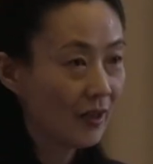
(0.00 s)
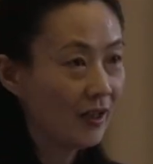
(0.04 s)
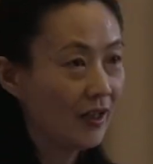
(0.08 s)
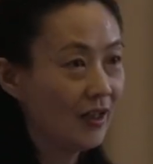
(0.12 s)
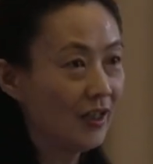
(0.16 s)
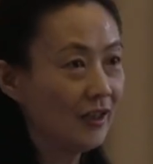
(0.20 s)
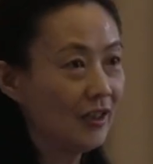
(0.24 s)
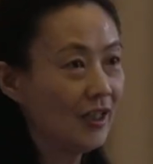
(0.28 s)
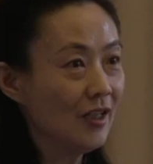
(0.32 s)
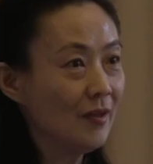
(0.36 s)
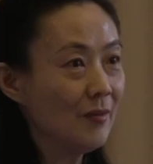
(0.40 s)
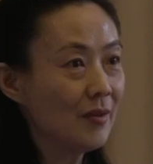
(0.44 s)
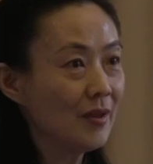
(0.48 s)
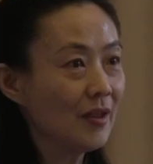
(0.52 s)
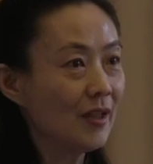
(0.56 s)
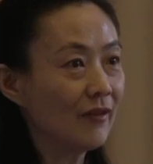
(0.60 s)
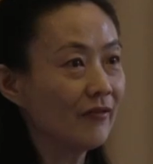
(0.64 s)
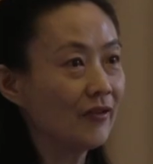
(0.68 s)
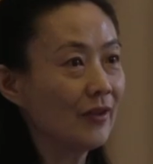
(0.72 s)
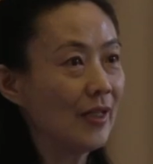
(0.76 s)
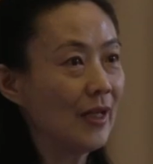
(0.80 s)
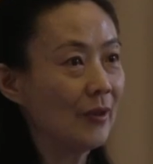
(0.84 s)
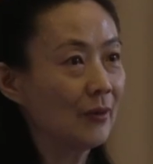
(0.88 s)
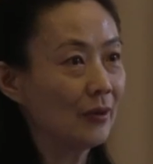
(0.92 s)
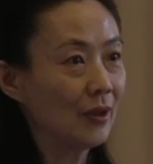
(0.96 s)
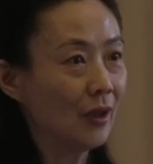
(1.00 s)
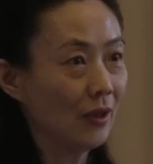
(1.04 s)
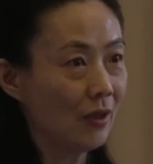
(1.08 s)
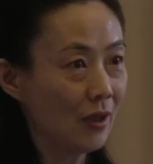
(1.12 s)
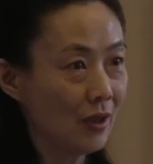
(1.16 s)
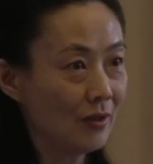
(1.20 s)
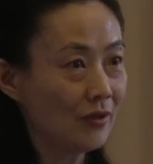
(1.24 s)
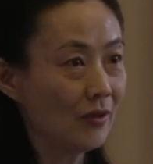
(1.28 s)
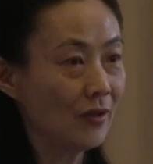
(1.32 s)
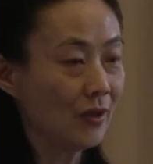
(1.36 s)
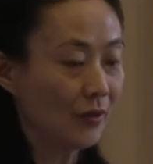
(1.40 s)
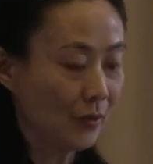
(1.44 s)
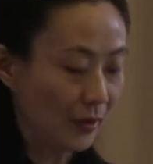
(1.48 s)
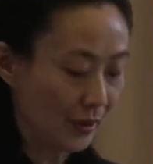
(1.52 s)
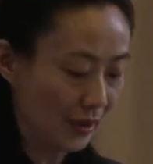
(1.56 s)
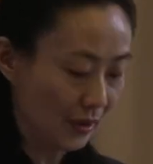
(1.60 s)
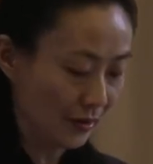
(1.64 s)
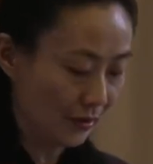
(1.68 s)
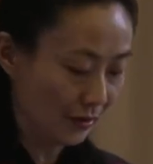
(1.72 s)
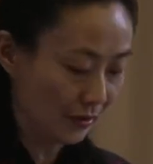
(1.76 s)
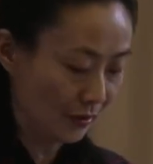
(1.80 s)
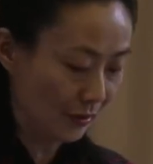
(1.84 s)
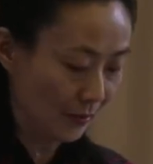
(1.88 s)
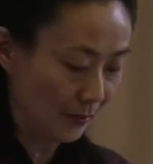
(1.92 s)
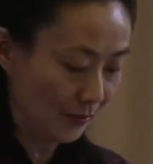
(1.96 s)
In terms of narratological
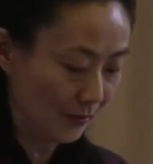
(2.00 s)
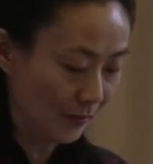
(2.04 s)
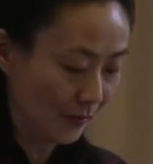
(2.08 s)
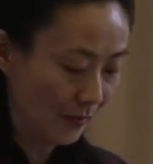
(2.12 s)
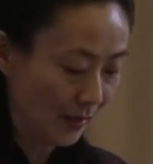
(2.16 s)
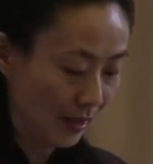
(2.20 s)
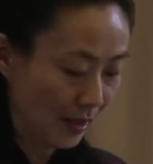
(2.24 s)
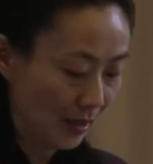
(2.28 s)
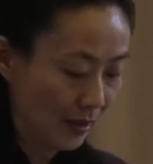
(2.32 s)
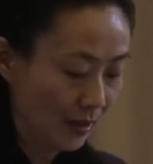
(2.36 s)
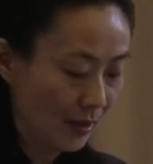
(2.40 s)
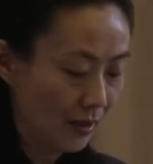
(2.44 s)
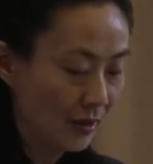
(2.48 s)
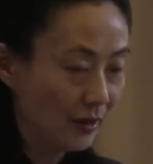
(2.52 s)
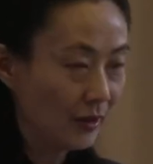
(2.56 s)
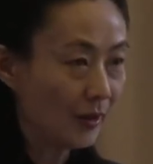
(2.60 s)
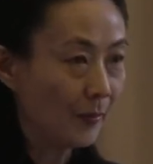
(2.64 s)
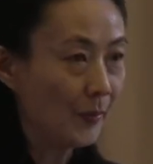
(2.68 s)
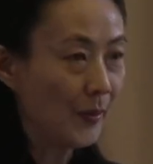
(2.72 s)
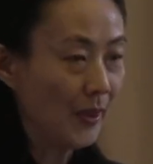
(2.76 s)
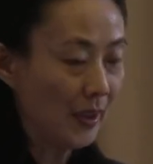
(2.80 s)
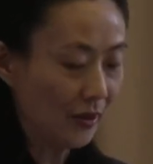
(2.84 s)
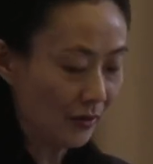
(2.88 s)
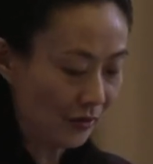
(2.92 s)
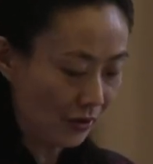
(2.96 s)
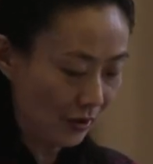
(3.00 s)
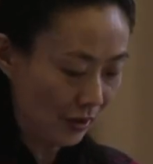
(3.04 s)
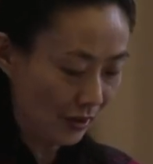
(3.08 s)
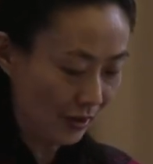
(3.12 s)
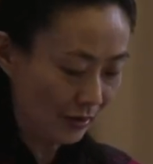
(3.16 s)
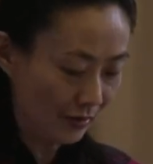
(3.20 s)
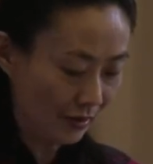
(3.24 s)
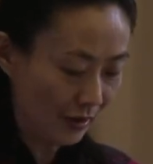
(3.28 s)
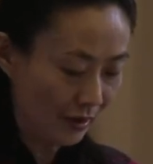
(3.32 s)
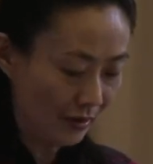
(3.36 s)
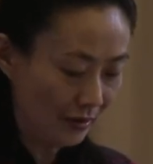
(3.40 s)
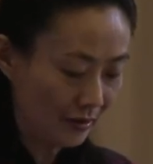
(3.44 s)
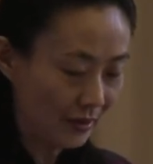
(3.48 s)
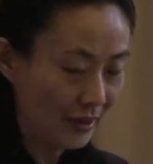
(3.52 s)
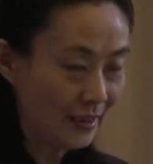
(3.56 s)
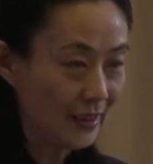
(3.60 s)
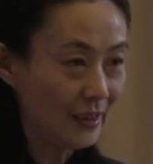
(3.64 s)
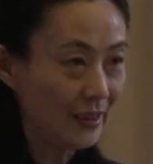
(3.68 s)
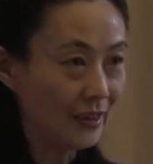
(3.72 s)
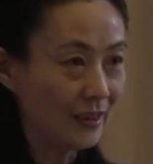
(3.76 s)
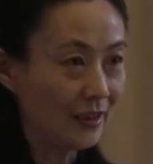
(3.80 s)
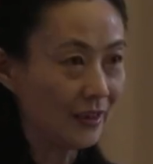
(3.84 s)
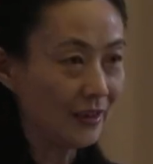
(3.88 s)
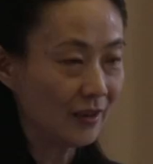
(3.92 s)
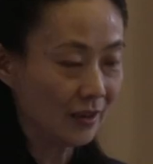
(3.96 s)
criticism, the picture is
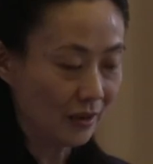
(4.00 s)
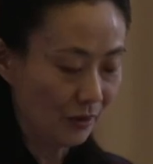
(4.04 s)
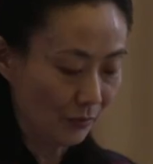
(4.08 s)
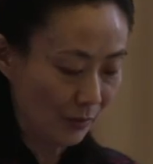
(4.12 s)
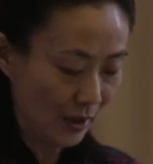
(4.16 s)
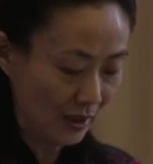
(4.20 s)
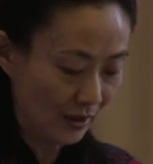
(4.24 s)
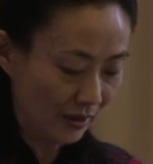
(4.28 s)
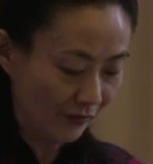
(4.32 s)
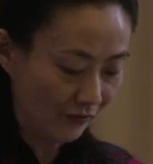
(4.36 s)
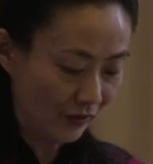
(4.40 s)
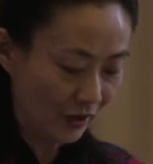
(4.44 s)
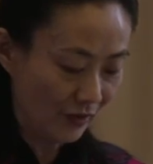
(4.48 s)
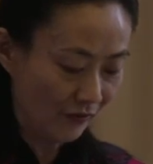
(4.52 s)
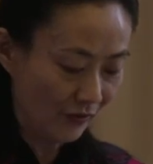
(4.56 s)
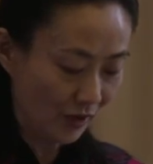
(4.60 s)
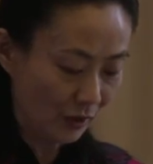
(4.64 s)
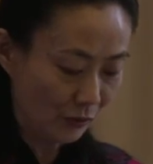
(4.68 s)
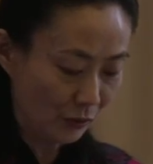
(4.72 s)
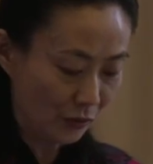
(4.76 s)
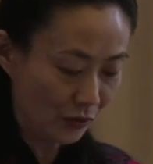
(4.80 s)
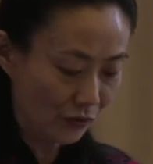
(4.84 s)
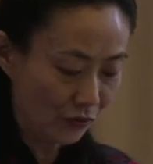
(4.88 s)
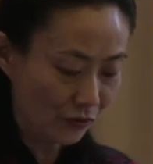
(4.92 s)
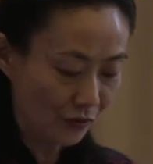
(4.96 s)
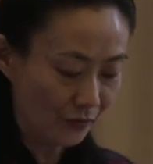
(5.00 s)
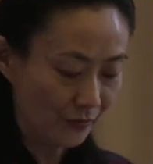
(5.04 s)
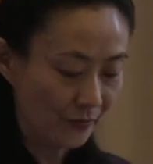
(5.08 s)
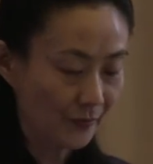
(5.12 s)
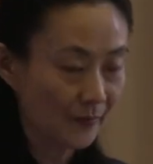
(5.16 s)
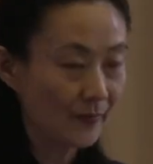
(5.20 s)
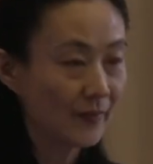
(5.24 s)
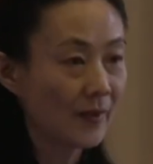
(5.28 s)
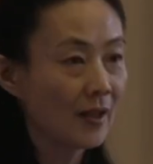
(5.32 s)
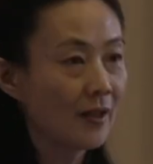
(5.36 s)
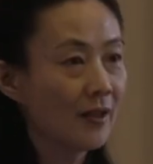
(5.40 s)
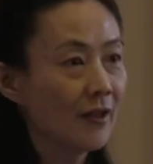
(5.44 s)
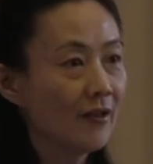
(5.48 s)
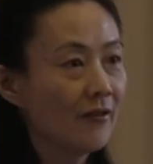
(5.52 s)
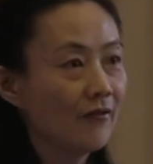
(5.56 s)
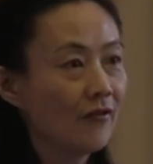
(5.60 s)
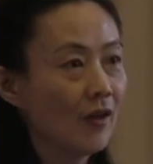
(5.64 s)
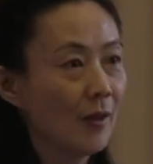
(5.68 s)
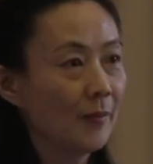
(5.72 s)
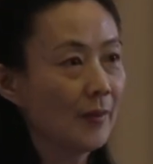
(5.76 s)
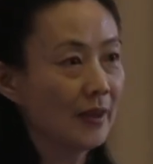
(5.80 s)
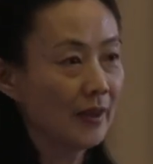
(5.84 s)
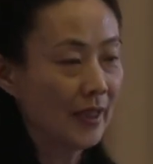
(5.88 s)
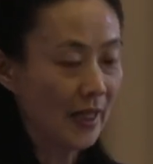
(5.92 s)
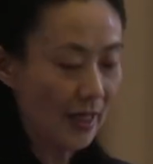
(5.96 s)
indeed one of evolution
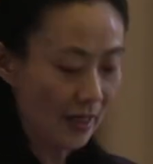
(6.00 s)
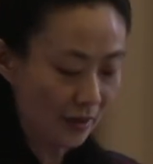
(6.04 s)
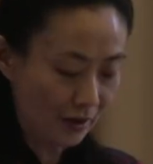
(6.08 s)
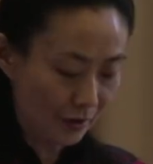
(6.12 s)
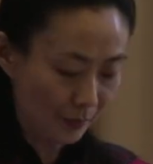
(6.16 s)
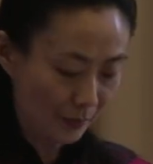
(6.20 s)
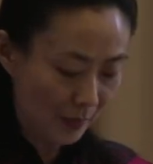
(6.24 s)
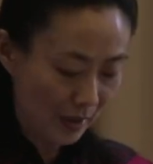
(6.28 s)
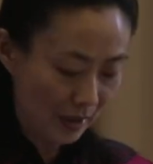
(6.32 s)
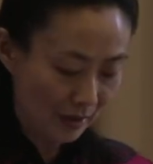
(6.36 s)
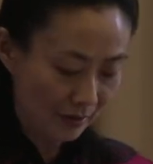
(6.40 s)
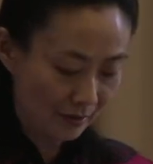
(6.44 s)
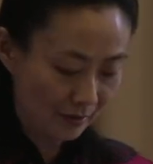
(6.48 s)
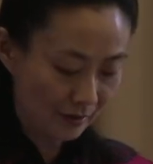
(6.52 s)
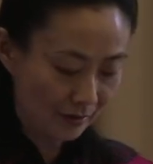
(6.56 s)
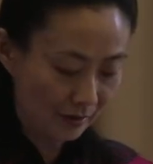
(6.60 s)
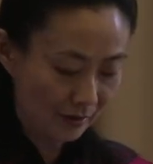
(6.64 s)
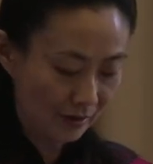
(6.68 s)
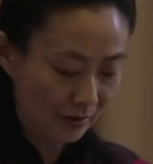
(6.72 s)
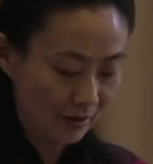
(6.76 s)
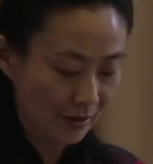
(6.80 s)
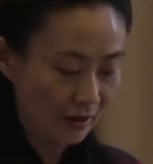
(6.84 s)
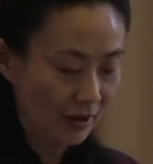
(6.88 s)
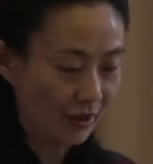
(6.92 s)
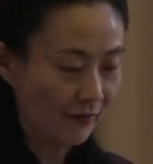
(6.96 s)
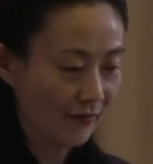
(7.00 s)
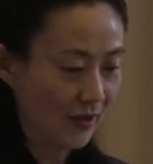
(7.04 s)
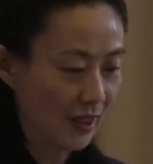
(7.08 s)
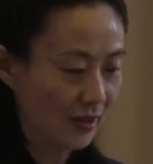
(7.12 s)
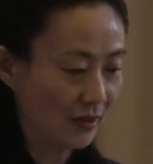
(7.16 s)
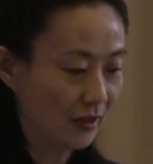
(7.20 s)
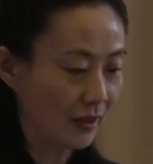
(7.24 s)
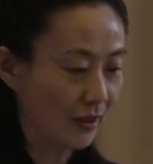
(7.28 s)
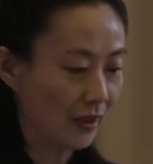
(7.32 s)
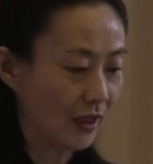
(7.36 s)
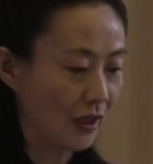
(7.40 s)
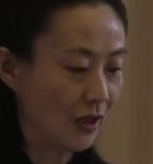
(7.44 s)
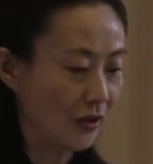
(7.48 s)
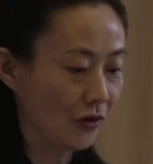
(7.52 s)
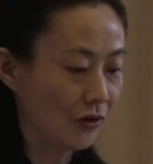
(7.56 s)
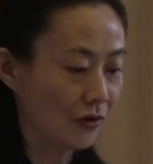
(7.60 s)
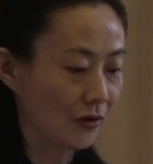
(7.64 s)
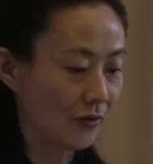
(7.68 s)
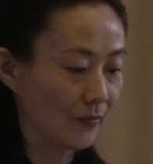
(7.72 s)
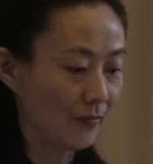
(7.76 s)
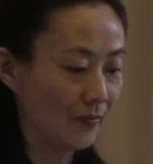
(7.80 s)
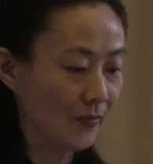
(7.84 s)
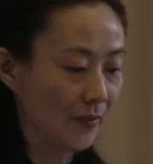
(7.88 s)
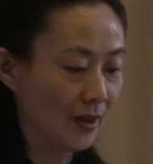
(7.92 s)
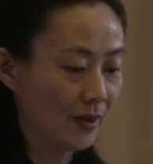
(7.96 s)
from a text-based
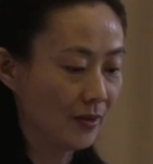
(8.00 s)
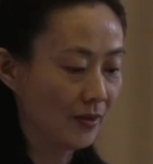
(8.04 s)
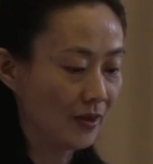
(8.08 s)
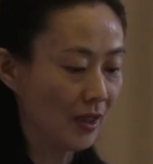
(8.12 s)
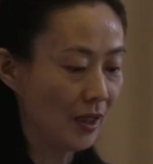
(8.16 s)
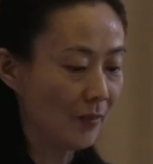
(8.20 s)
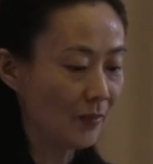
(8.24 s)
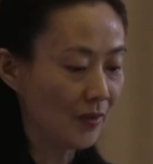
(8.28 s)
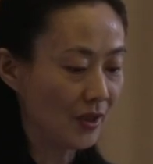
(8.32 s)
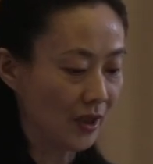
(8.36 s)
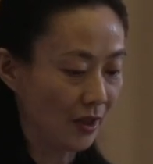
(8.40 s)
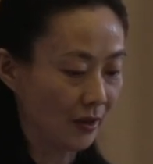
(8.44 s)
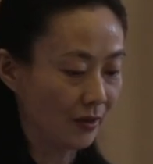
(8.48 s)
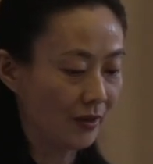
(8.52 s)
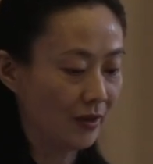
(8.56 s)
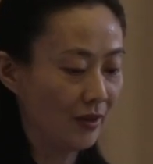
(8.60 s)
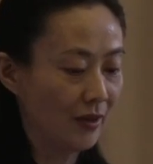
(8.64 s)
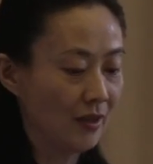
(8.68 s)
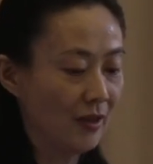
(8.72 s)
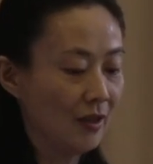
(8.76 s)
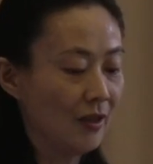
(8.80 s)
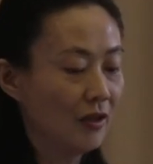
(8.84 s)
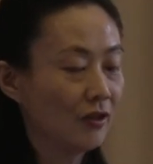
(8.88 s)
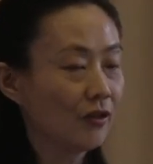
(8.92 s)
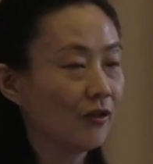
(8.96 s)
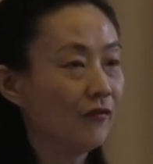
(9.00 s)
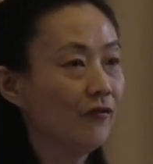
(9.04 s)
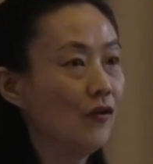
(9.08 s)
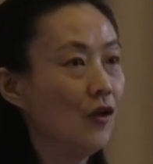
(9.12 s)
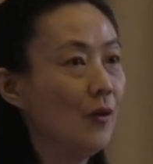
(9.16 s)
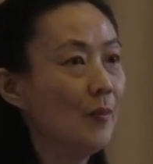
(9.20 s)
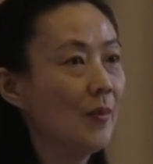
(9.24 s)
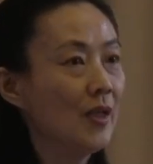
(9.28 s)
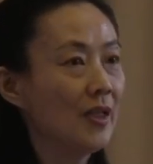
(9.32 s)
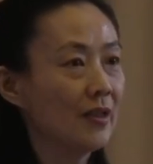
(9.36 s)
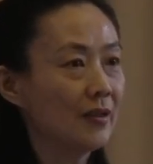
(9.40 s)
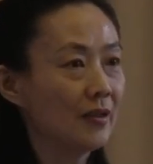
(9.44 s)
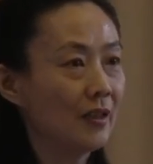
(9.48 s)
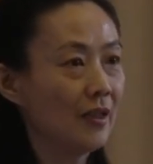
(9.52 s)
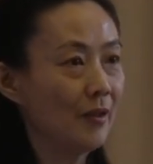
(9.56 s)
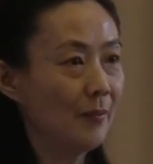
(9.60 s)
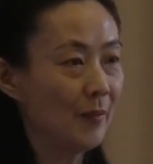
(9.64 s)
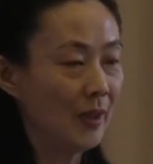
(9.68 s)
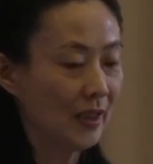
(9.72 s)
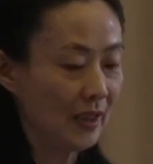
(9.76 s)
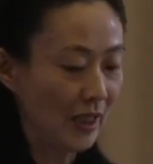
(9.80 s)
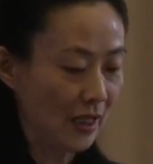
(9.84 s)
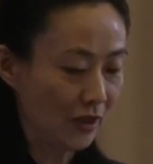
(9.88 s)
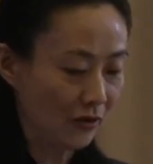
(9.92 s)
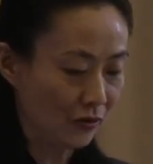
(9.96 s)
investigation subject to formalist
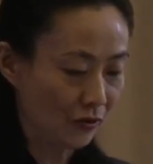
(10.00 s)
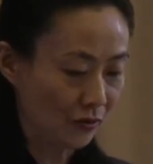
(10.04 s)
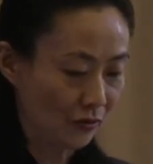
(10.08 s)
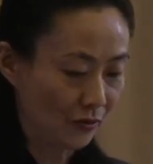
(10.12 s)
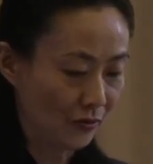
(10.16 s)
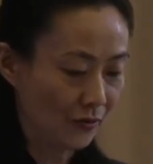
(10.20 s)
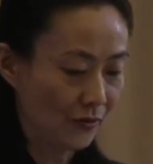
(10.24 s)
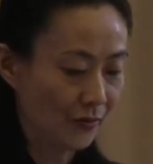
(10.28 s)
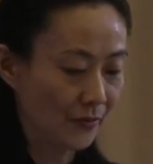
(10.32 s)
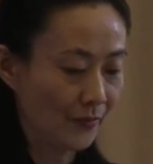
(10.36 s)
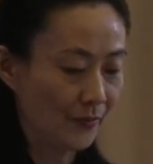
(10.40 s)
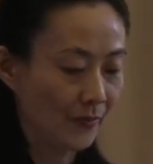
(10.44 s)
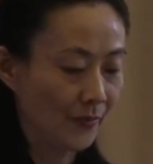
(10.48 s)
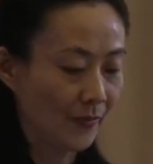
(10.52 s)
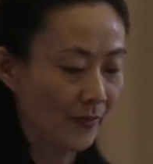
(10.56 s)
limitations